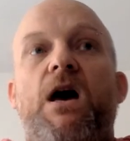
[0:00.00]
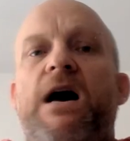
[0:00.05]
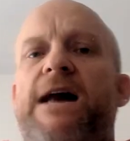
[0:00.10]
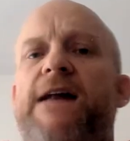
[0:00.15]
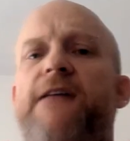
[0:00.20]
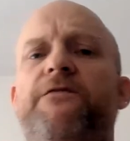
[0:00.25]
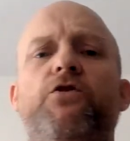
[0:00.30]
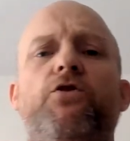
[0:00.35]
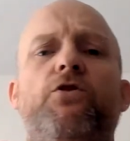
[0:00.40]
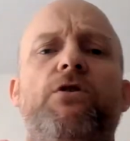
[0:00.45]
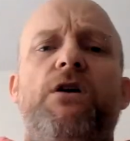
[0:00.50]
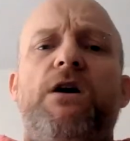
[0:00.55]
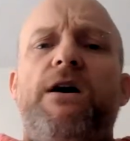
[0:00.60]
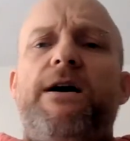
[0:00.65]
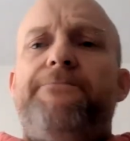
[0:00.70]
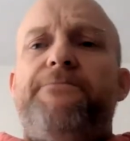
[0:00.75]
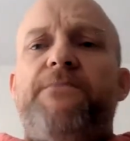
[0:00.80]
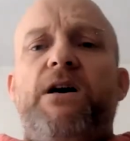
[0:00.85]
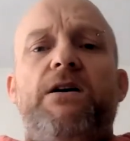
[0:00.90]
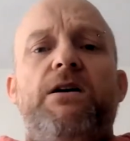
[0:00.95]
And if you're
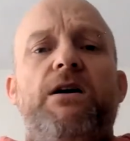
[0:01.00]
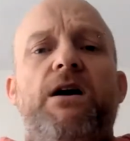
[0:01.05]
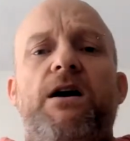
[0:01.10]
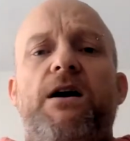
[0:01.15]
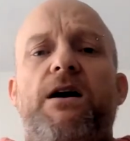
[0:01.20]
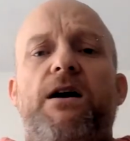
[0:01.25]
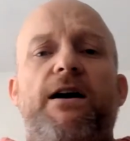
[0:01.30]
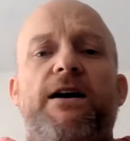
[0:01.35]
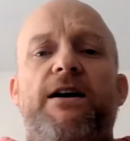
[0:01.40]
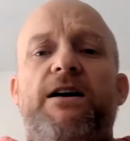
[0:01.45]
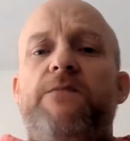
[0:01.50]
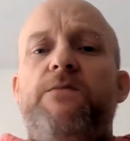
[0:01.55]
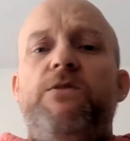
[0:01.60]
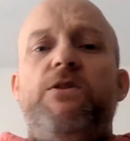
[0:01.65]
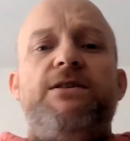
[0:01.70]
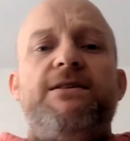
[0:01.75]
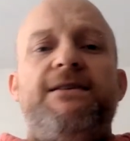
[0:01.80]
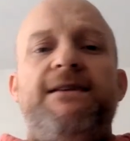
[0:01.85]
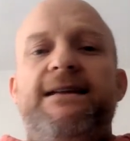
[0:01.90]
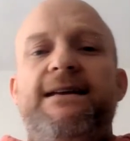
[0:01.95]
a
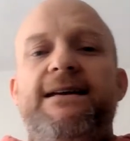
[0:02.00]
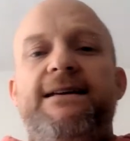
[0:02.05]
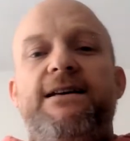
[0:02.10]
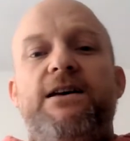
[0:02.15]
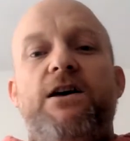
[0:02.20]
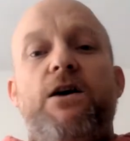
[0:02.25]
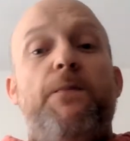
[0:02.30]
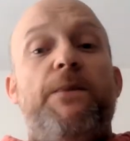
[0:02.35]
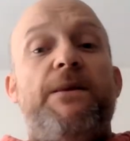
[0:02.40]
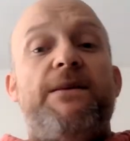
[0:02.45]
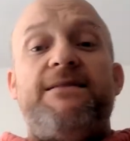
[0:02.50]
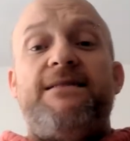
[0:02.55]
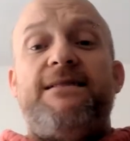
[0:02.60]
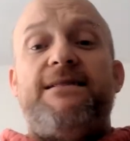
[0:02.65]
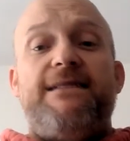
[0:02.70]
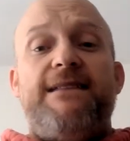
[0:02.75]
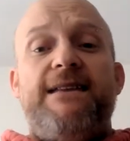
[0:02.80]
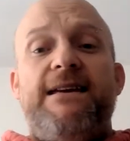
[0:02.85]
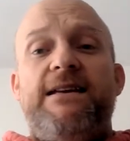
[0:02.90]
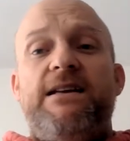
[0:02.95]
community leader, a
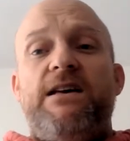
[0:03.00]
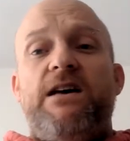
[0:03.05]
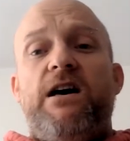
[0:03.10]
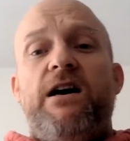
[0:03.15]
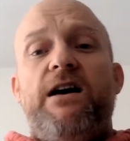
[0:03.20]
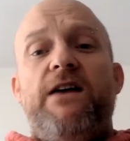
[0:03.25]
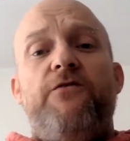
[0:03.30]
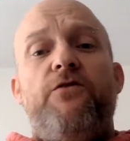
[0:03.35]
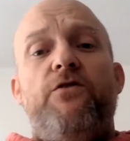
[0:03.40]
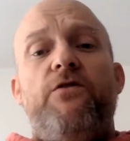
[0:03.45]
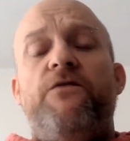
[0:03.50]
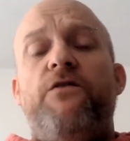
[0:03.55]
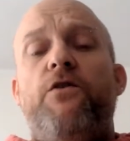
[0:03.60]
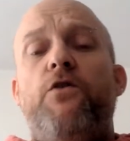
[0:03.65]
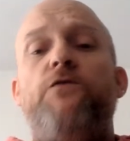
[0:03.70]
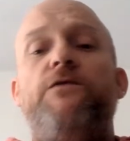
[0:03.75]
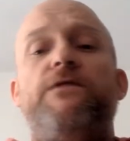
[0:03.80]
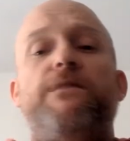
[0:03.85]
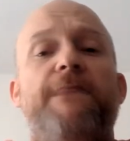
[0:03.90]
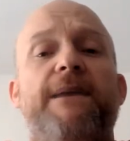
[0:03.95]
business leader, if you're
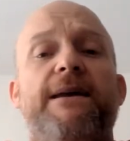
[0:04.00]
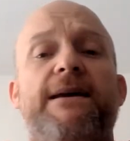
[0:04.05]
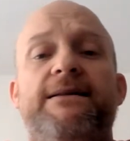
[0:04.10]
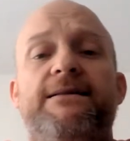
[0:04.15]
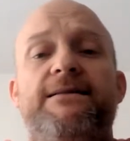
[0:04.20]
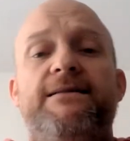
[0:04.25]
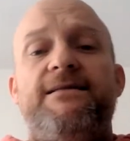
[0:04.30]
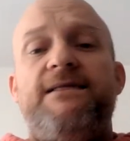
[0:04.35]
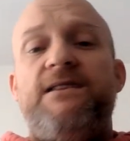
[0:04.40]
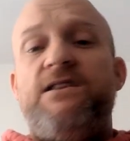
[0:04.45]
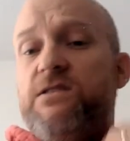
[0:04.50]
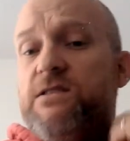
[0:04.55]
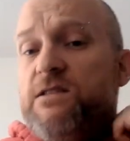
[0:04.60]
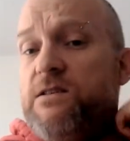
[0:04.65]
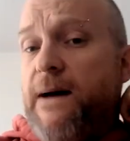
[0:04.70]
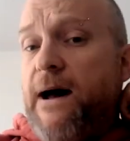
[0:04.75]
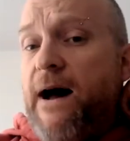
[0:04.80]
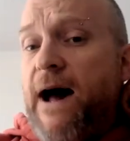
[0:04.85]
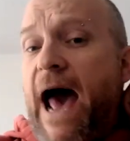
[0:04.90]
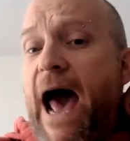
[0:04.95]
involved in making
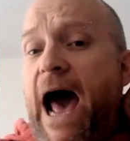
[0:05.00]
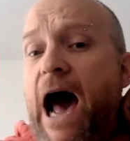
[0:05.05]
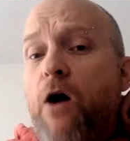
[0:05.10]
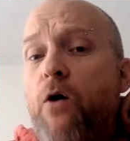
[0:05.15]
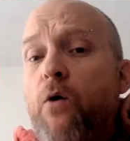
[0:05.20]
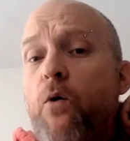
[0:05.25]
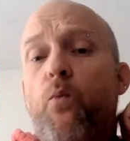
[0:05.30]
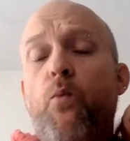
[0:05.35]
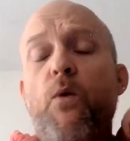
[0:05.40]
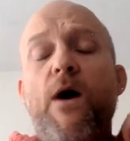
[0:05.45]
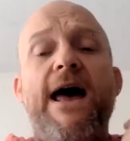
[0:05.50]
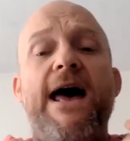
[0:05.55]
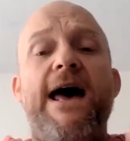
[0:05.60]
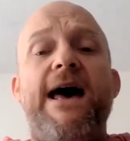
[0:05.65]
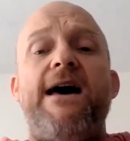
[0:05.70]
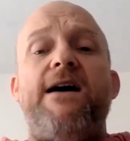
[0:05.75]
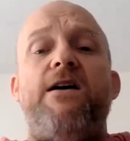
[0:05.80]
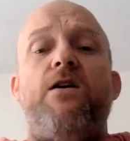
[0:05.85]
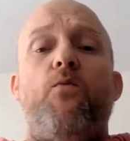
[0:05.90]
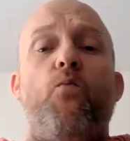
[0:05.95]
decisions about how and
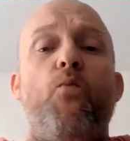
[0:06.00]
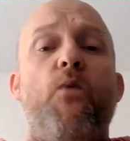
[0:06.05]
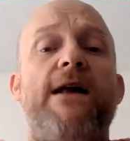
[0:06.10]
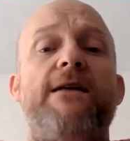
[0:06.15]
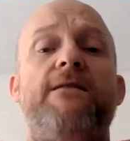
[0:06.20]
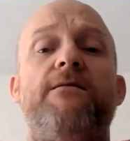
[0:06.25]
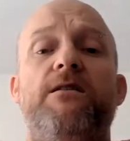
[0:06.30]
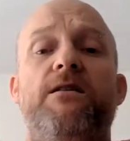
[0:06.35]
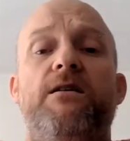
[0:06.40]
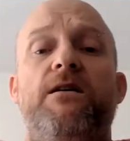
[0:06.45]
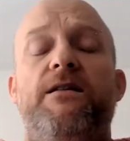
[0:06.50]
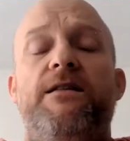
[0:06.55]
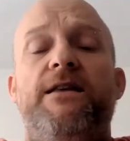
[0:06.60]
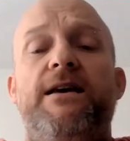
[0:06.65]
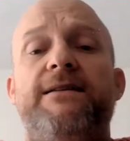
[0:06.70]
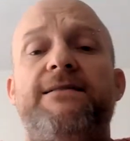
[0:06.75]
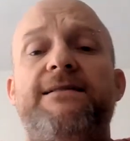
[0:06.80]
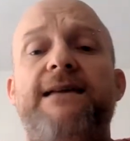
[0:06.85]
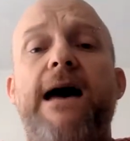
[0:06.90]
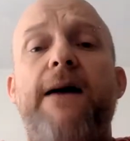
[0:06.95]
where and when
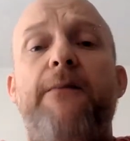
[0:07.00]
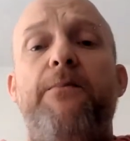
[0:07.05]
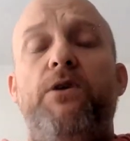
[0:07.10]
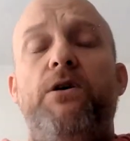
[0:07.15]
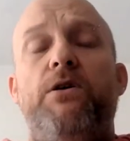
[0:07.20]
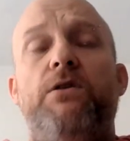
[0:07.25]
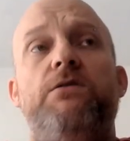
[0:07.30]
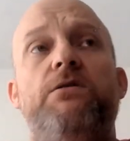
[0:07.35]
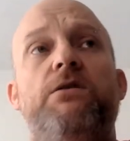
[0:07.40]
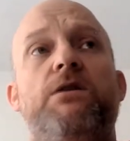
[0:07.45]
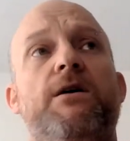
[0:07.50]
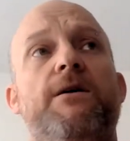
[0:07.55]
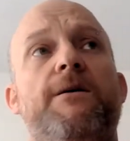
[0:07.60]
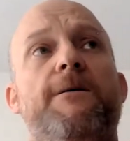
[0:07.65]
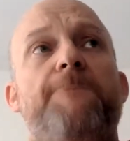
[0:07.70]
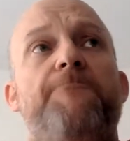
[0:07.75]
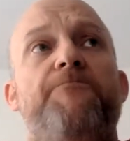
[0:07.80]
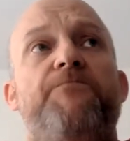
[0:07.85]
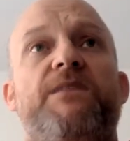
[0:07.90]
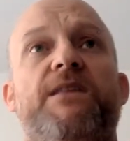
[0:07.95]
things happen,
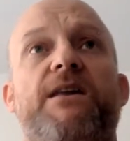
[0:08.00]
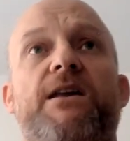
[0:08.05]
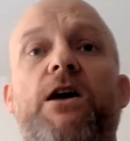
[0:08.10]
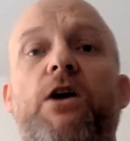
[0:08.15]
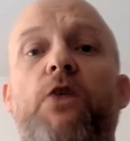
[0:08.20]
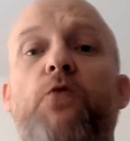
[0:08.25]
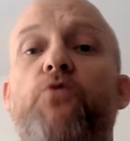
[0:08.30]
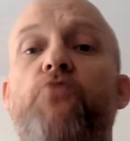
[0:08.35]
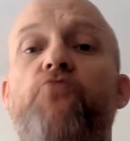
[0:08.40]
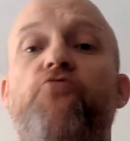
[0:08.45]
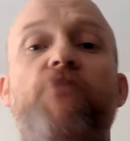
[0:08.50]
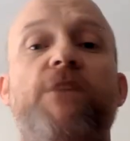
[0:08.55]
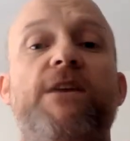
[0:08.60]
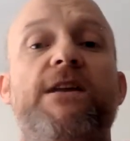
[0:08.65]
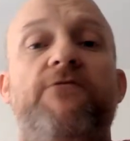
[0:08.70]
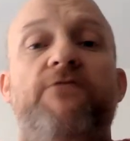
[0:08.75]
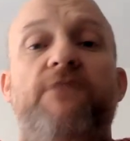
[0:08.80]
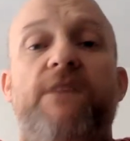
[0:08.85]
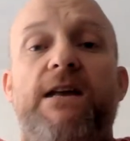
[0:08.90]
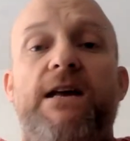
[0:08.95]
then I would
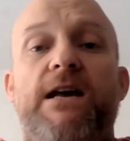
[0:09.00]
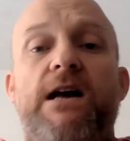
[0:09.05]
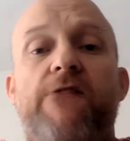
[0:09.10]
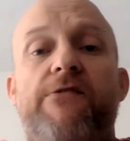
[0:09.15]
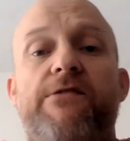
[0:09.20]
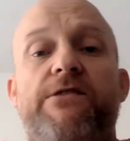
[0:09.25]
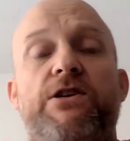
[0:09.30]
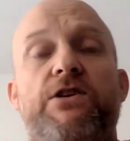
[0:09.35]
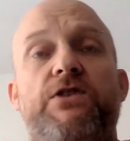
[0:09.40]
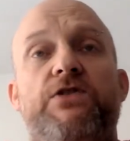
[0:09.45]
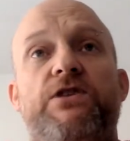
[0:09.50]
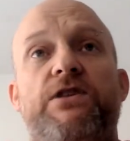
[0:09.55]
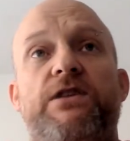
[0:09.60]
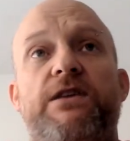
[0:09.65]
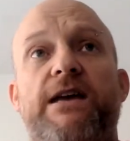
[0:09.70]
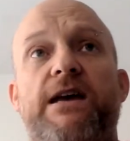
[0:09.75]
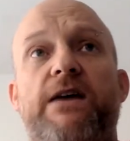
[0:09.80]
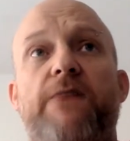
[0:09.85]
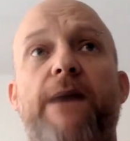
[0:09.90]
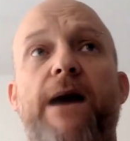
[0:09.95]
really, really encourage you to
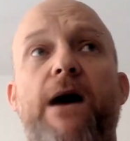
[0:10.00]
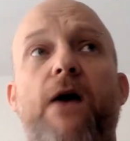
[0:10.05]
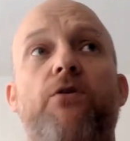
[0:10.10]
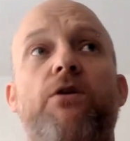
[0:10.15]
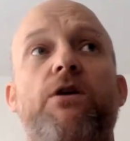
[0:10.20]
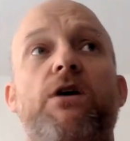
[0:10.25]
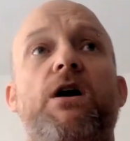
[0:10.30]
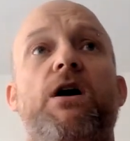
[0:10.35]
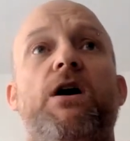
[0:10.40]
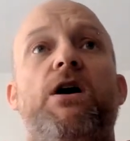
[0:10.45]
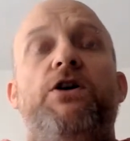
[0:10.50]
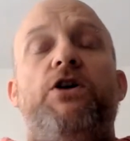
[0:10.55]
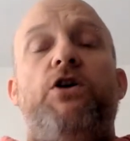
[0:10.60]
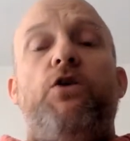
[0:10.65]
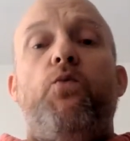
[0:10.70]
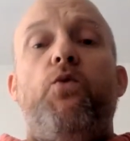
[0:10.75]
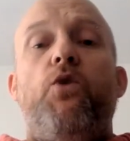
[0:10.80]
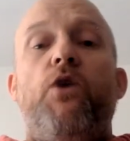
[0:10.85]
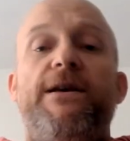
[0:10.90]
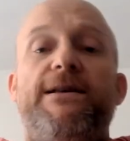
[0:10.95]
think about,
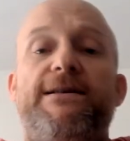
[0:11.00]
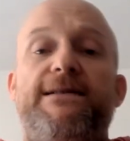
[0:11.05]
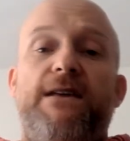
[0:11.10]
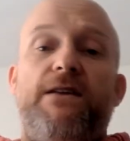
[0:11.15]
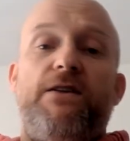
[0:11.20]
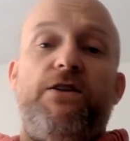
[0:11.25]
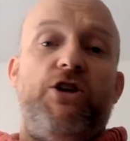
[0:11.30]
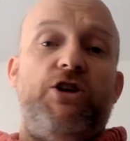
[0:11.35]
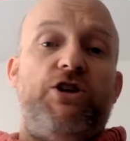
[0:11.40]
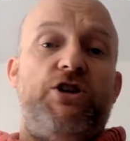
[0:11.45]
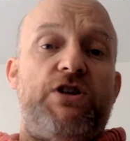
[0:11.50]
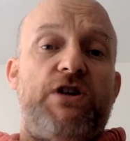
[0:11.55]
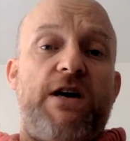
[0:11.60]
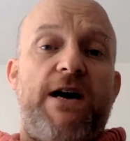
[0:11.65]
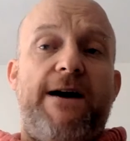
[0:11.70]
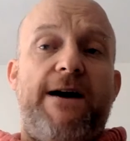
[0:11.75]
what is it that